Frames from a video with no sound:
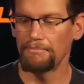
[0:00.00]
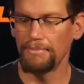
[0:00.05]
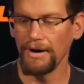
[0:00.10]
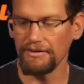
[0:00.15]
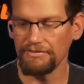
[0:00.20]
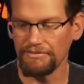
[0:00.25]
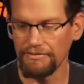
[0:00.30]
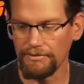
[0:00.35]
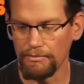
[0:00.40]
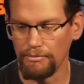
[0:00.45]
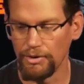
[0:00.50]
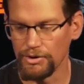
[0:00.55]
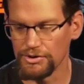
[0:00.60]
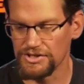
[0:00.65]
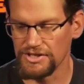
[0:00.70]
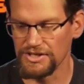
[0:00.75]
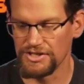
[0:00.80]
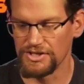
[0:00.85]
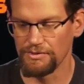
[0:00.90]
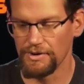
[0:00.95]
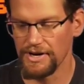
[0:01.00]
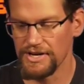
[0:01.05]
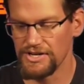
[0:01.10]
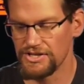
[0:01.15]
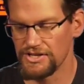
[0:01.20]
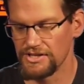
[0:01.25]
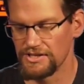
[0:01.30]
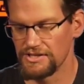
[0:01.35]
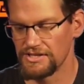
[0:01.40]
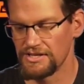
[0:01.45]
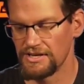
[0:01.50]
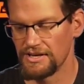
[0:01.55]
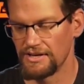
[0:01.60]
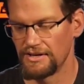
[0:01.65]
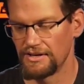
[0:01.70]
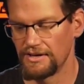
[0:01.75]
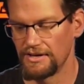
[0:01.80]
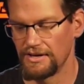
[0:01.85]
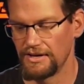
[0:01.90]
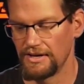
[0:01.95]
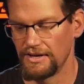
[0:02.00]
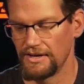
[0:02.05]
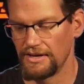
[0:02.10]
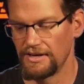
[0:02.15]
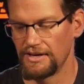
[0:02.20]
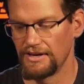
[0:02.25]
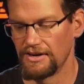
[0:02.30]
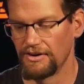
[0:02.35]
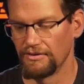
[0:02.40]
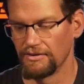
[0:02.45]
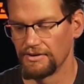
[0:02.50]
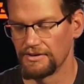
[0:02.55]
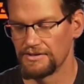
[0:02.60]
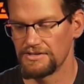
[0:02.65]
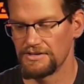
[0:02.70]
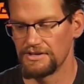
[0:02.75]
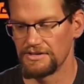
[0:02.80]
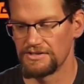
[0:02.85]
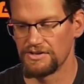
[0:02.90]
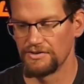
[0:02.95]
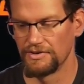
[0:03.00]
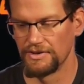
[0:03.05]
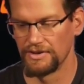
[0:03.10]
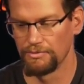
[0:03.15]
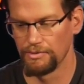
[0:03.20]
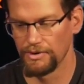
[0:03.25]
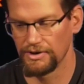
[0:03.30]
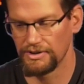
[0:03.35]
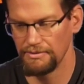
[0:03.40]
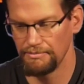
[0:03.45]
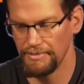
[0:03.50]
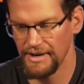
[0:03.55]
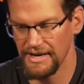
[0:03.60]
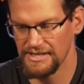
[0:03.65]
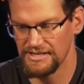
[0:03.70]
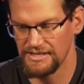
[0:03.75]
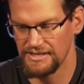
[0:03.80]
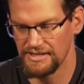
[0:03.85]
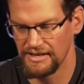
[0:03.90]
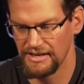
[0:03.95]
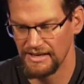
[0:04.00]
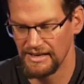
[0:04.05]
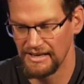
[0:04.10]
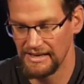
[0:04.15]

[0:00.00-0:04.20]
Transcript: But for most situations, you know, it's, it's going to work the best